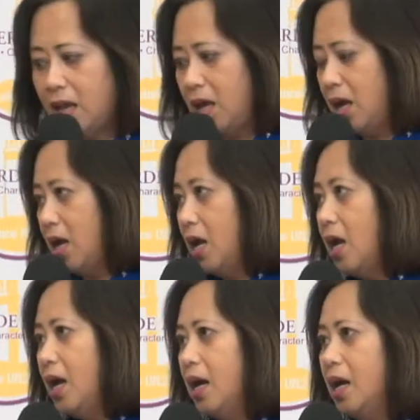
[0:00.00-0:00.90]

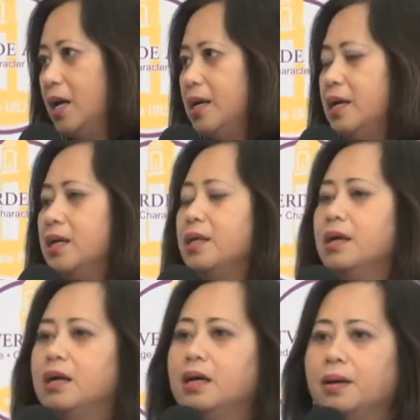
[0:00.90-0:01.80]

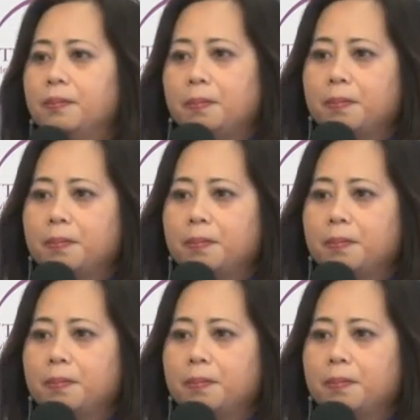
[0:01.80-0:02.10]
Nothing is said.